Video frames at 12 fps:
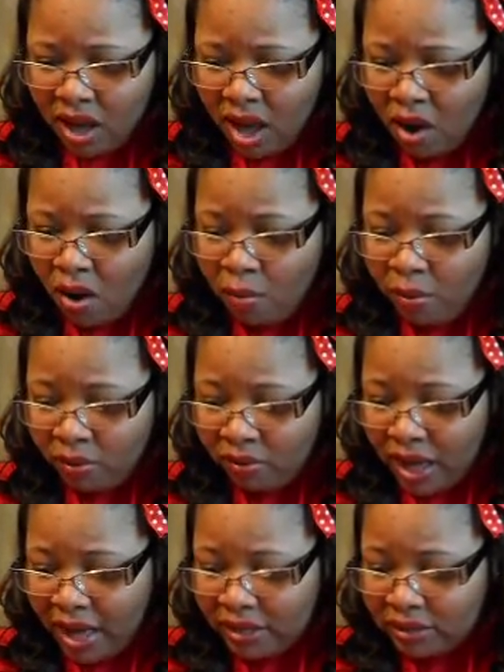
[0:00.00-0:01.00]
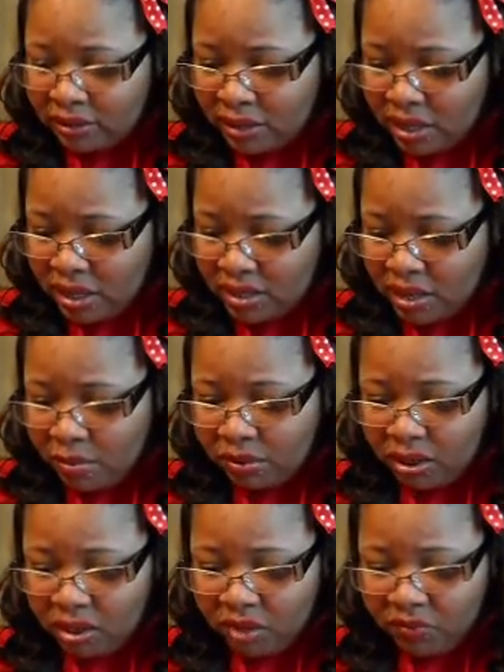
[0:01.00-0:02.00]
Oh, I'm gonna like these. I'm gonna
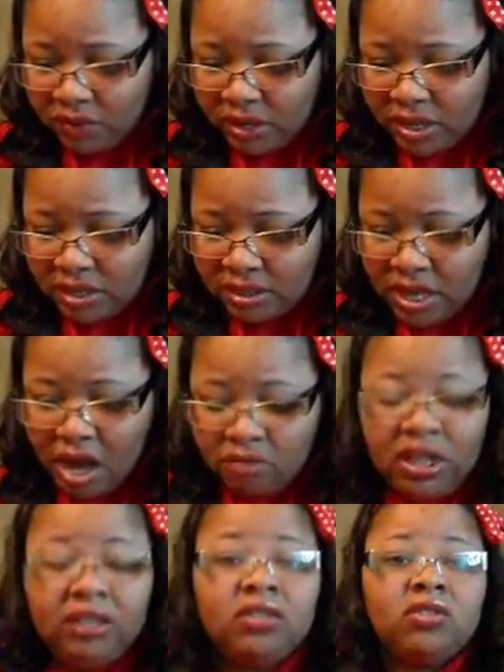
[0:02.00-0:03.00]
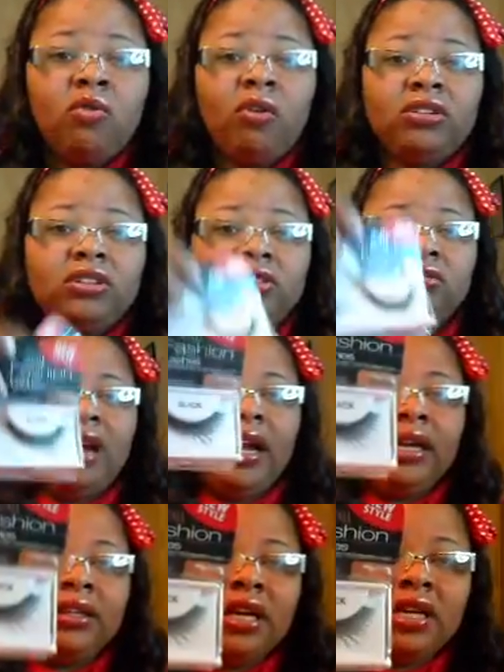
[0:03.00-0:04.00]
have to look for these now. These is gorgeous, you got.
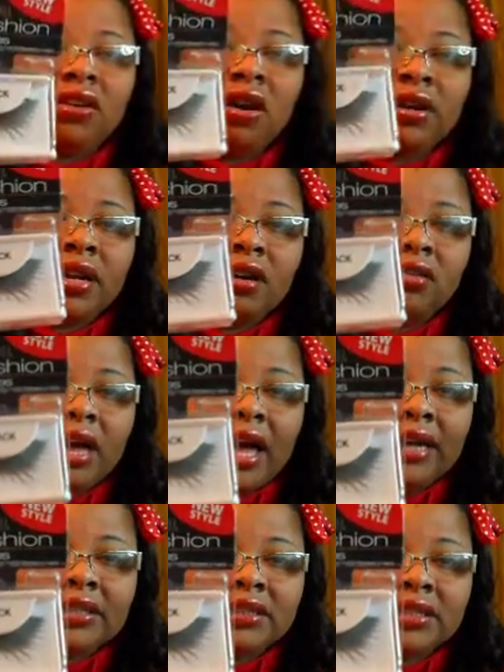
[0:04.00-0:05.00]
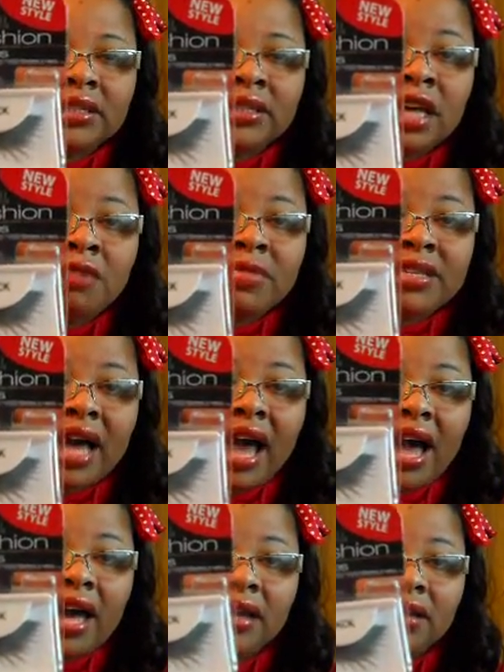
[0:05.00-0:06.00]
Look at these Ardell lashes. Them is
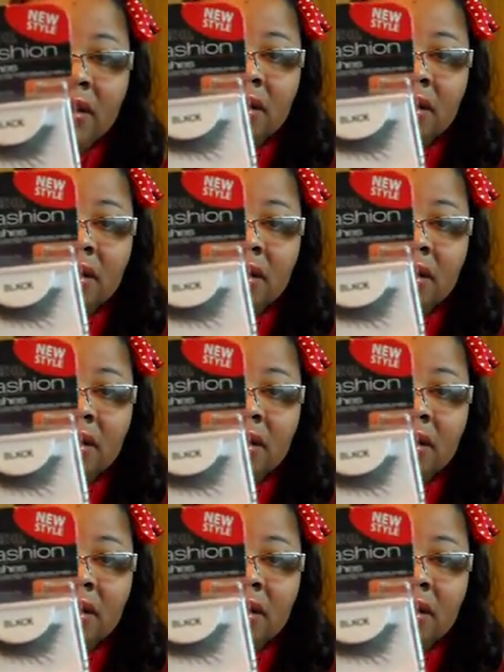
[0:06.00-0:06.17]
hot.